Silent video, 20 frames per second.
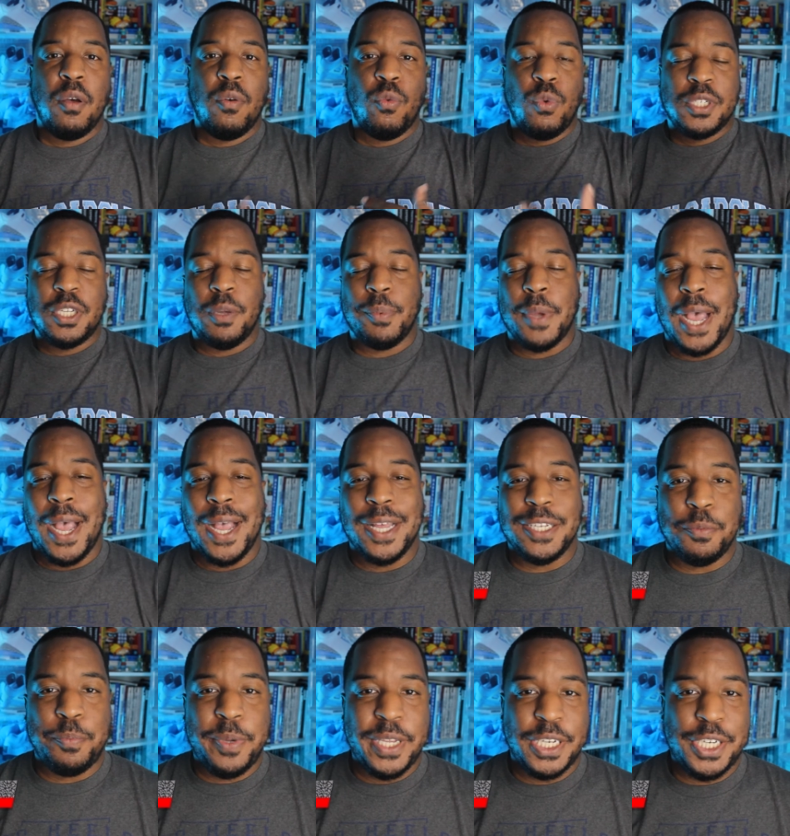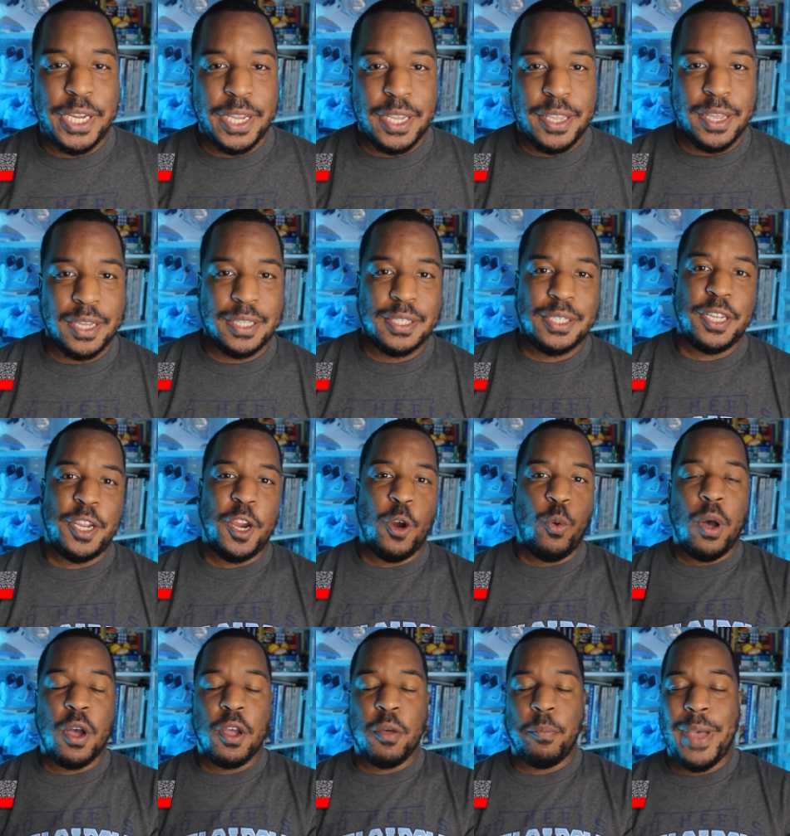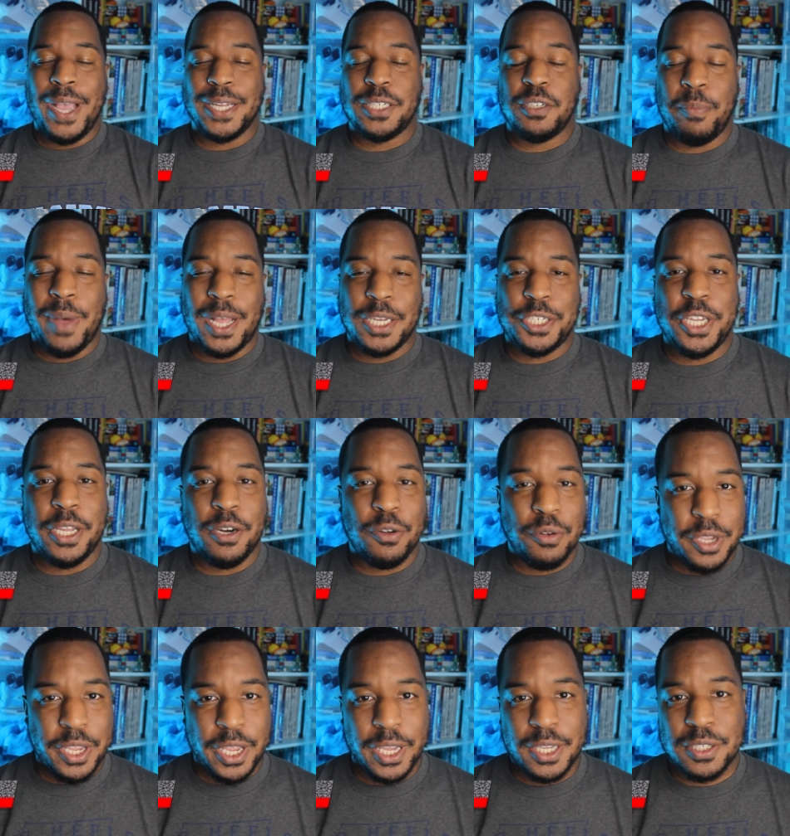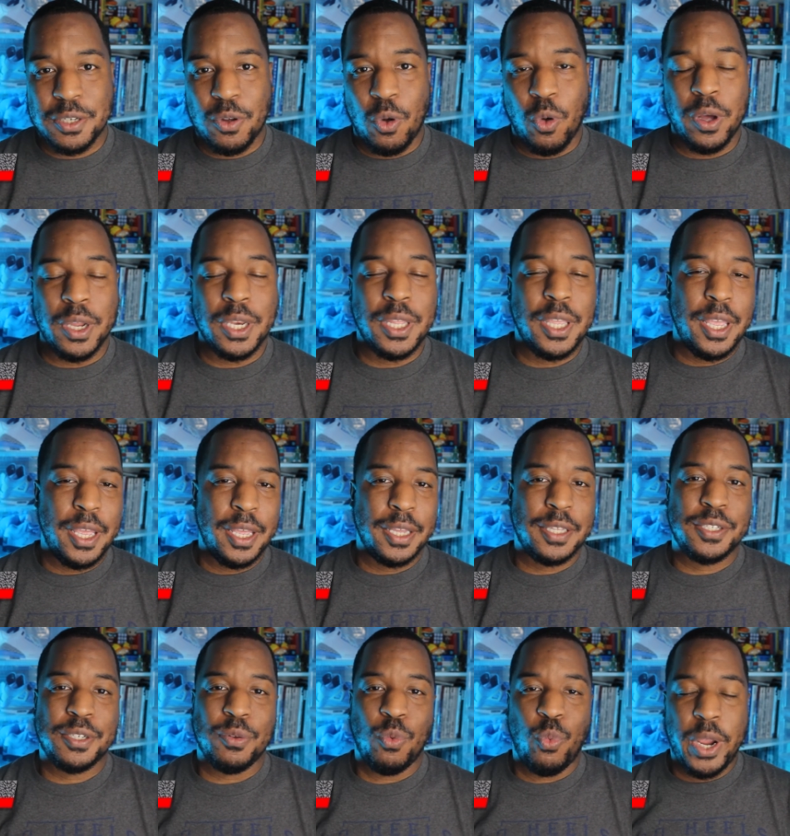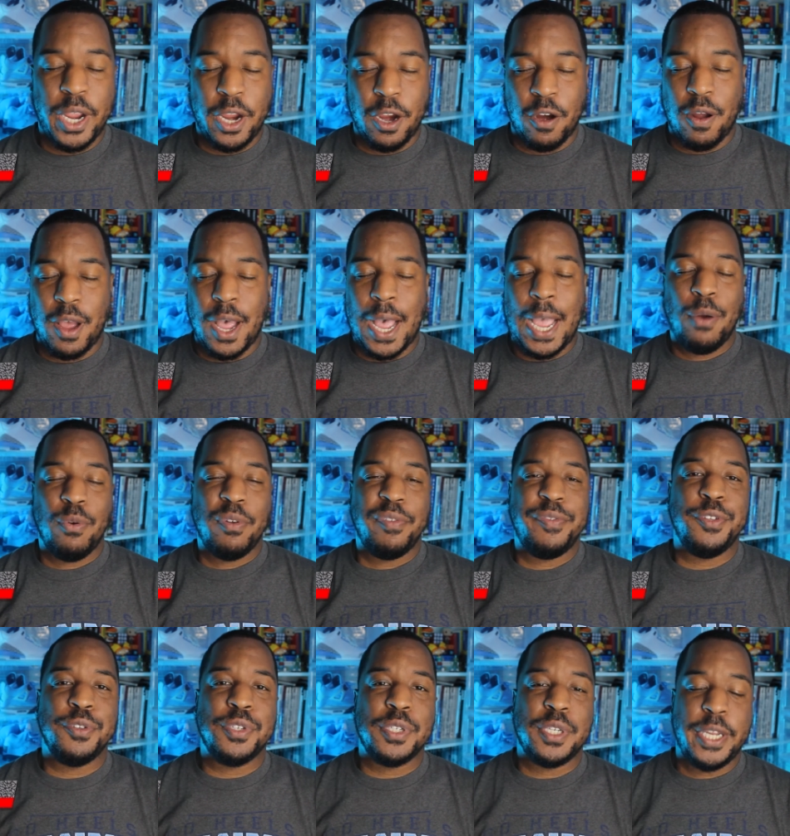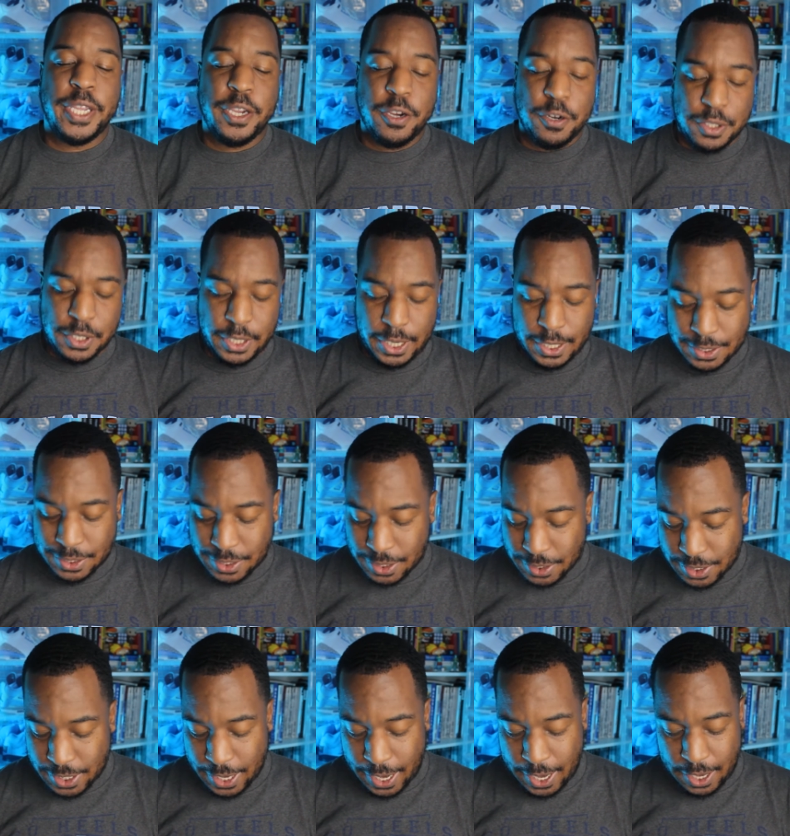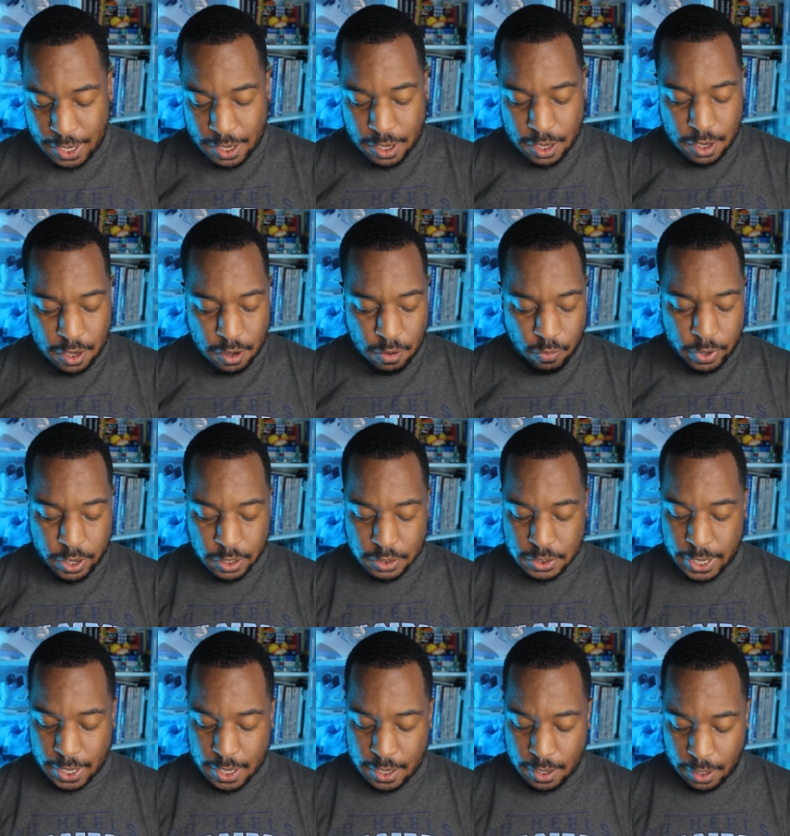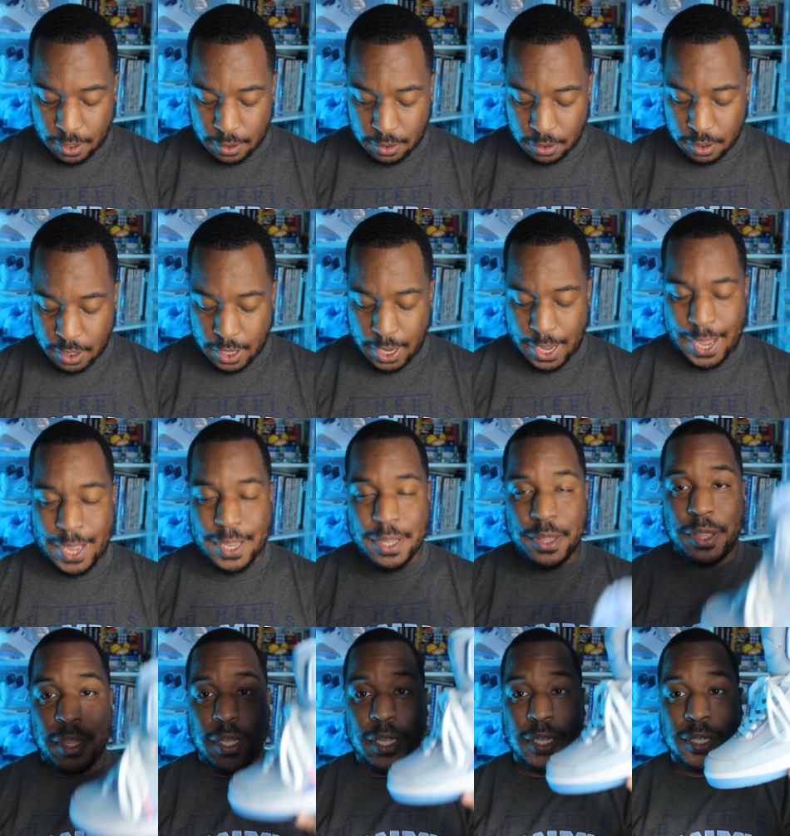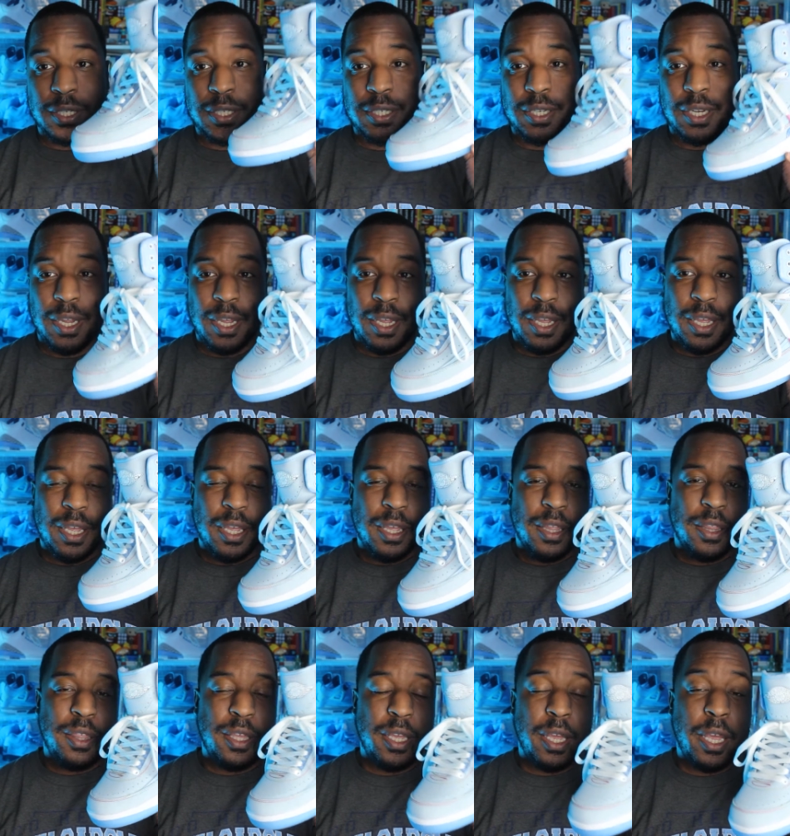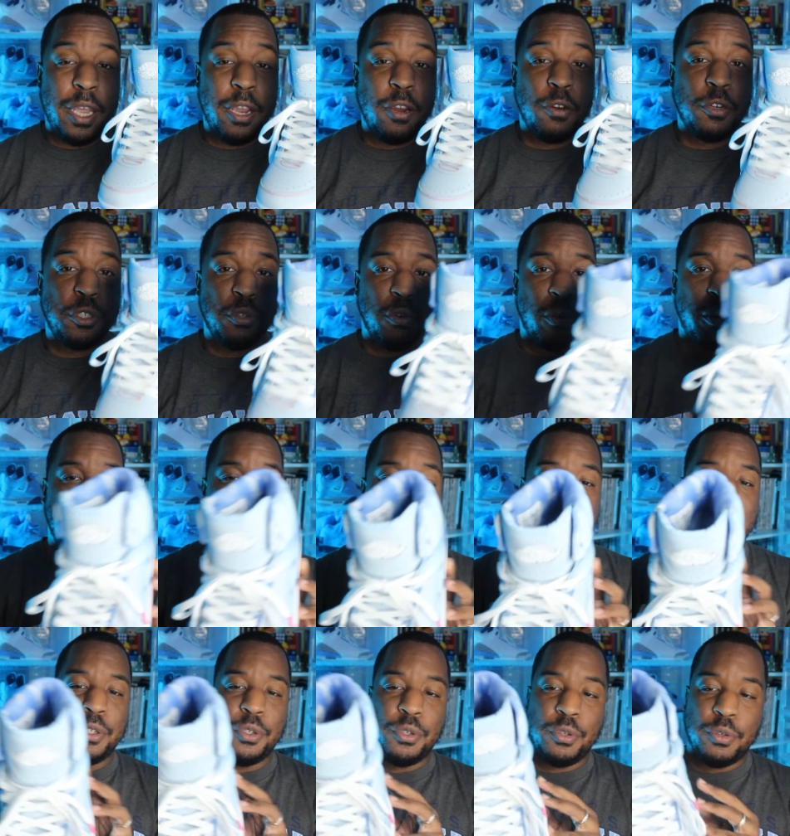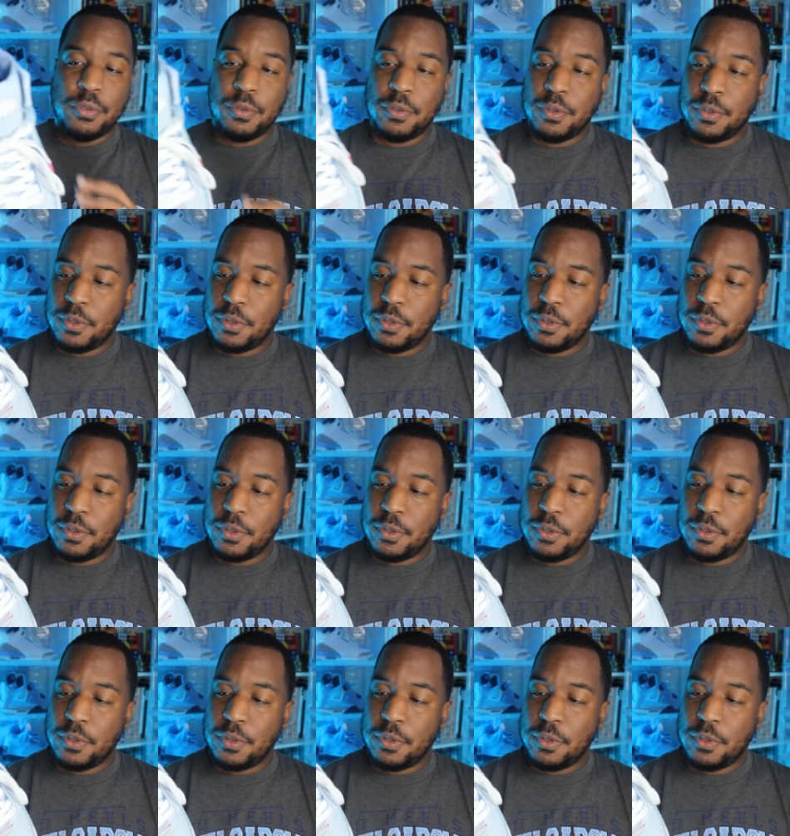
What's up guys, BJ Kicks here. Welcome back to my channel Kicks on Kicks where I review sneakers and today we are taking a look at this, the Air Jordan 2